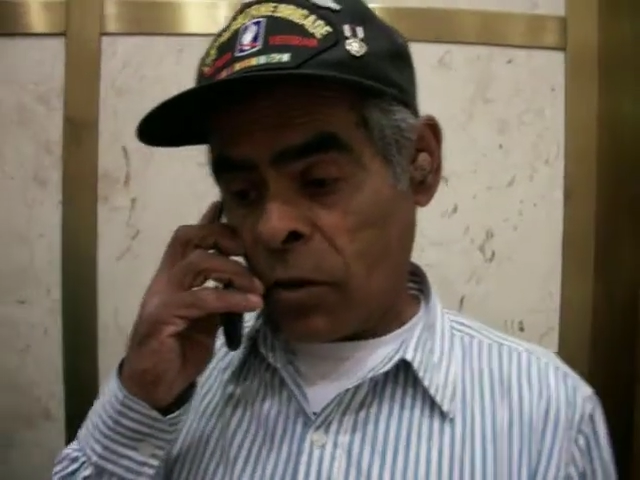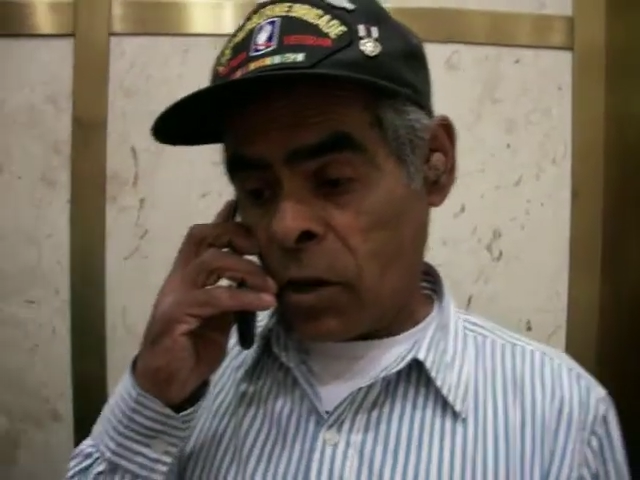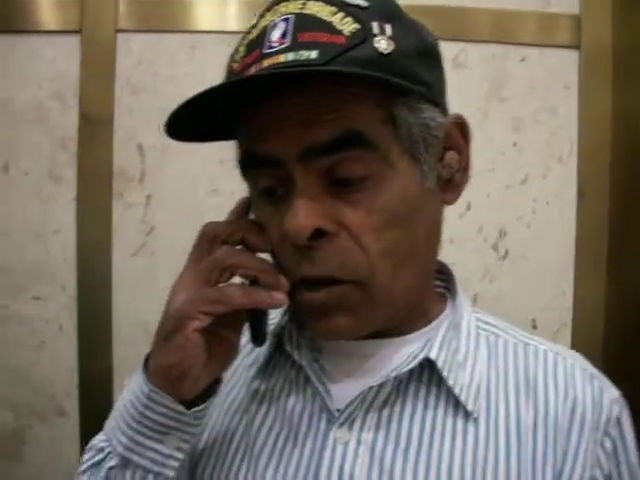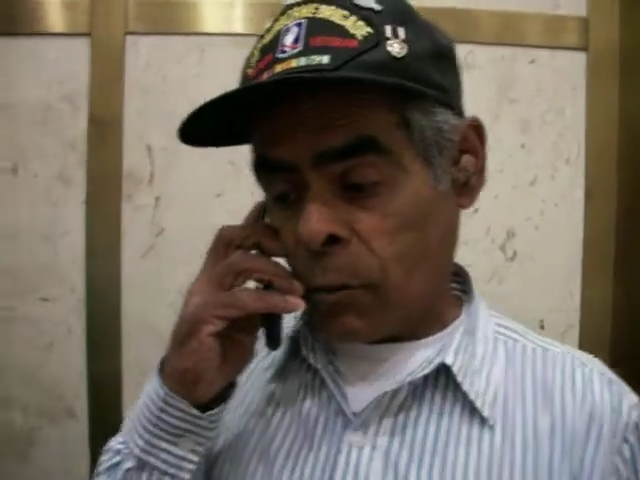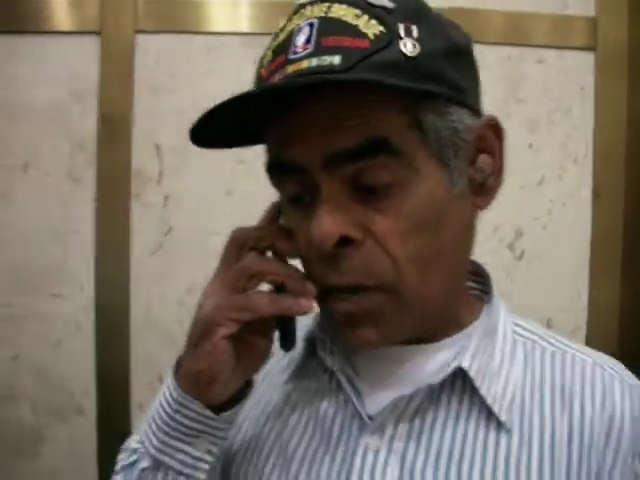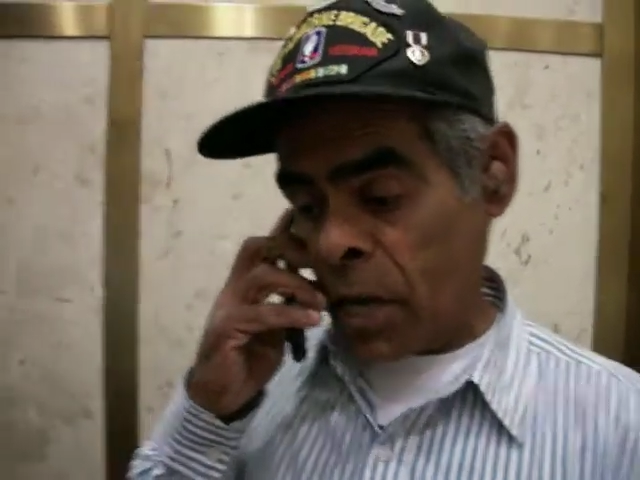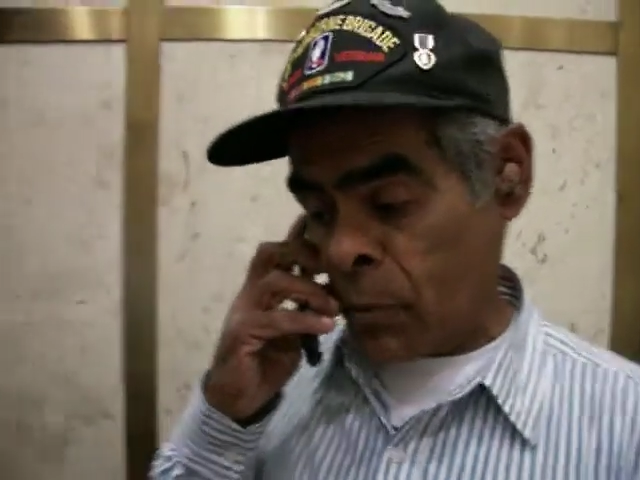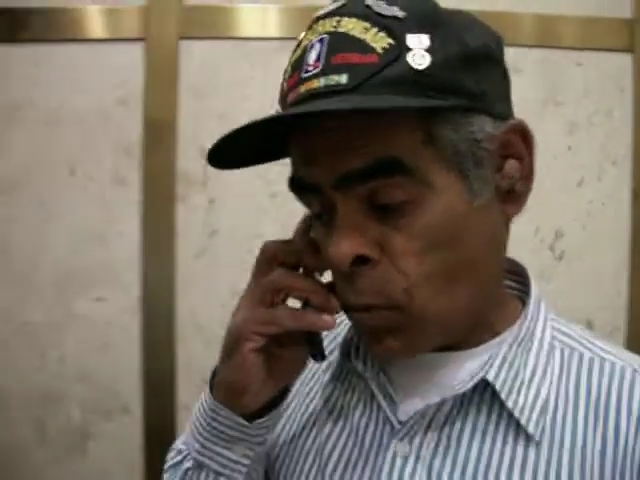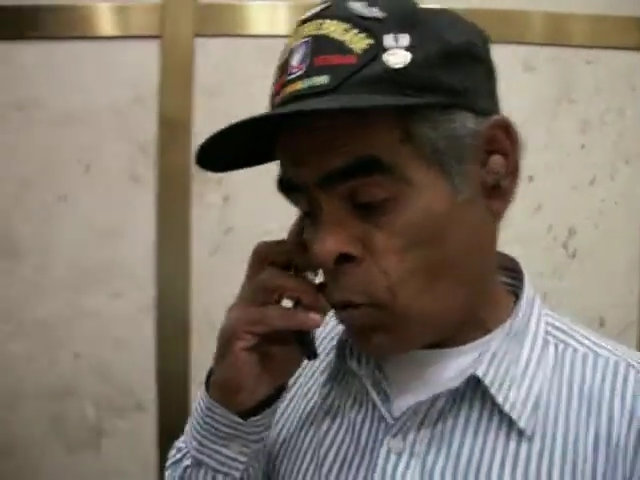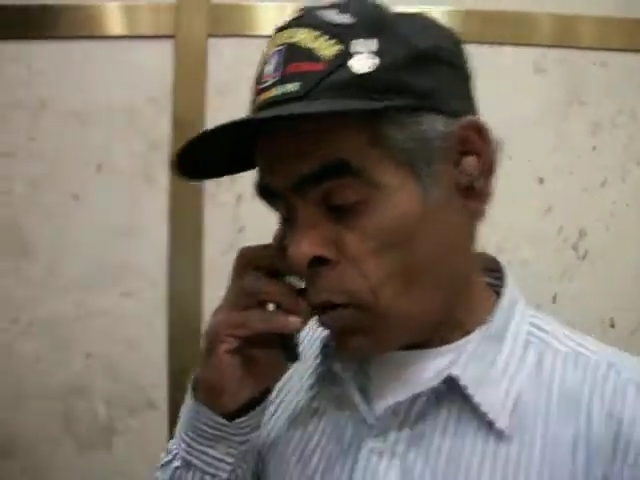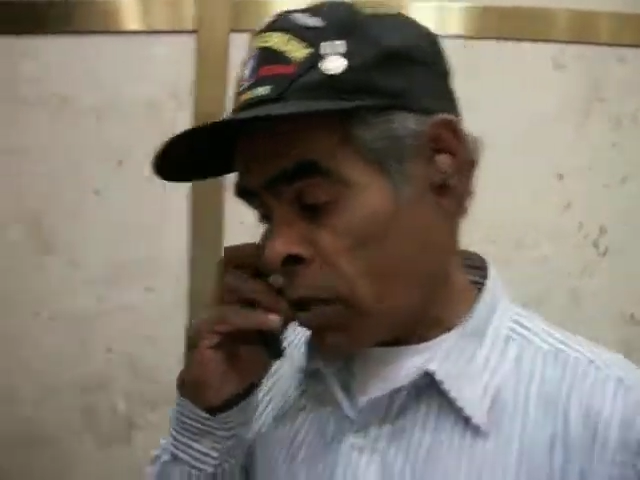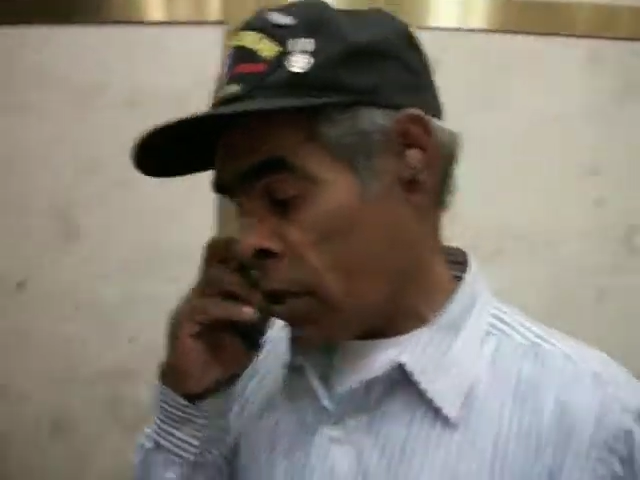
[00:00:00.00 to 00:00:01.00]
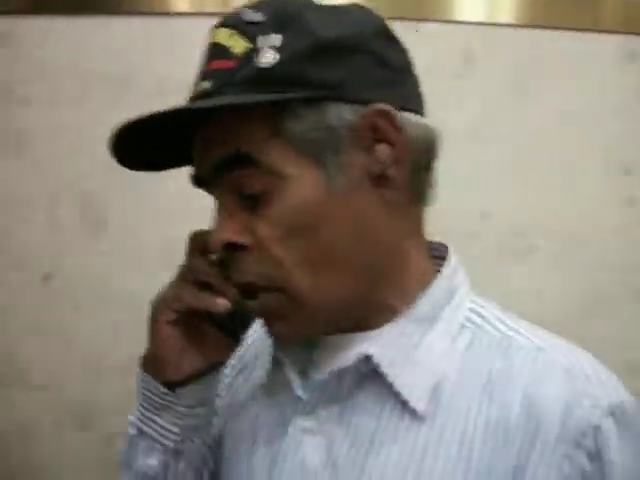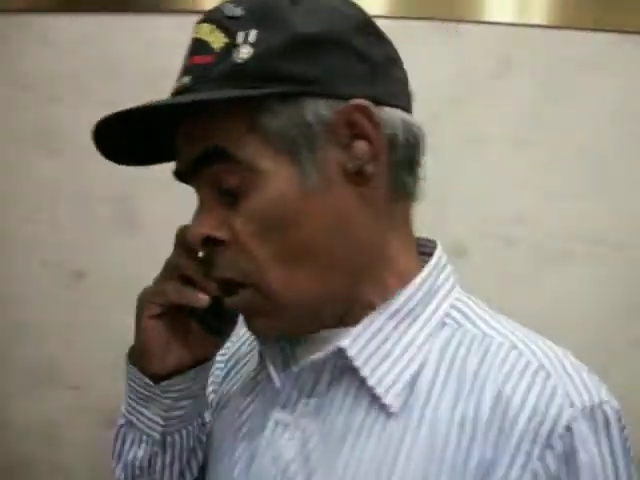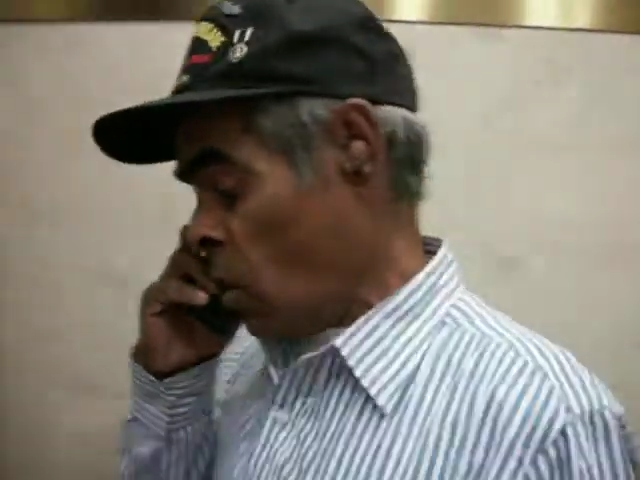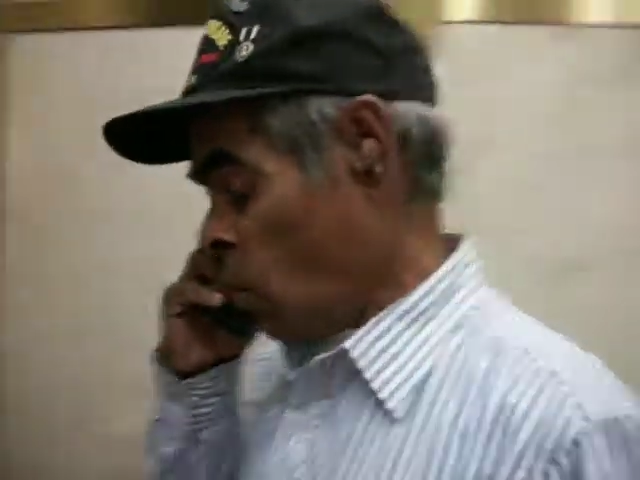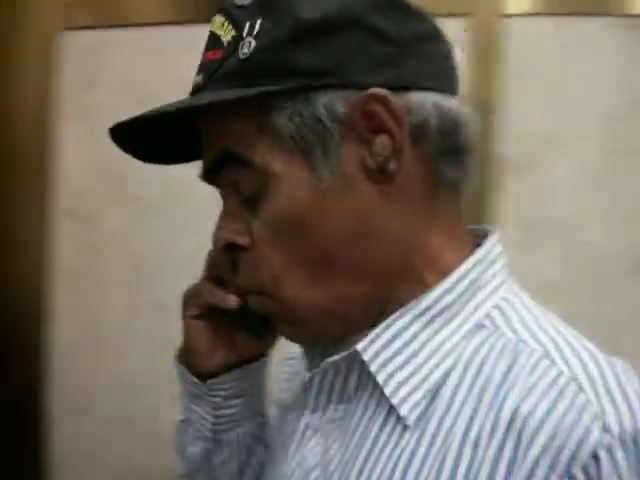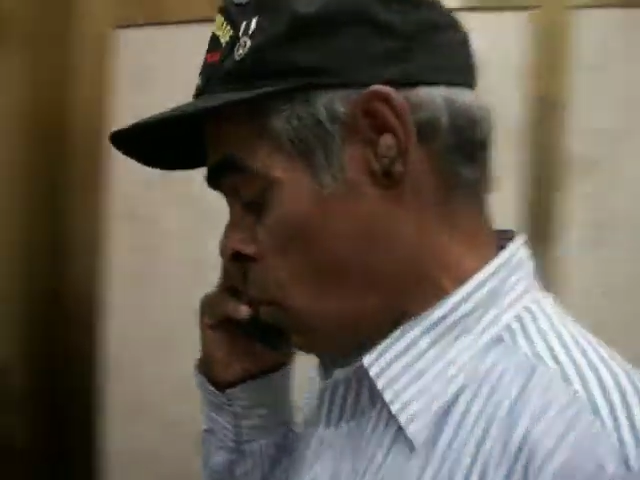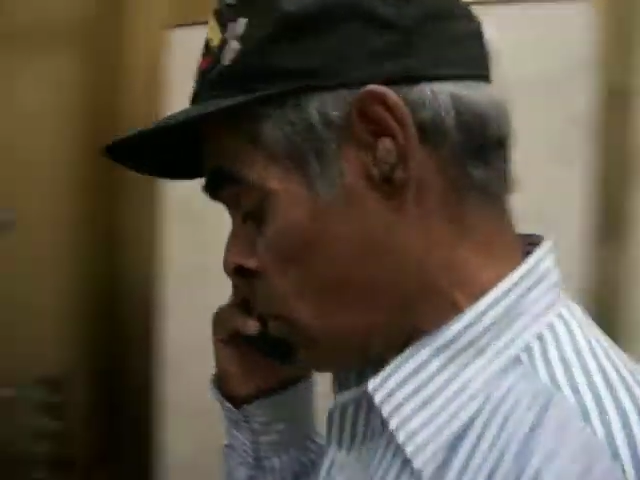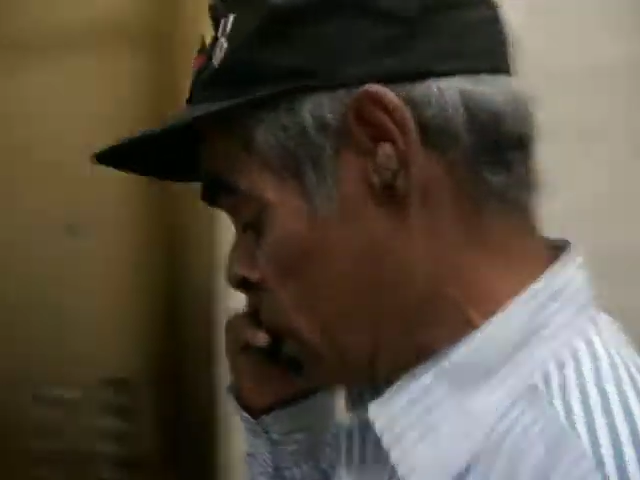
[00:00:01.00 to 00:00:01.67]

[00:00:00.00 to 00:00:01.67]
our paperwork or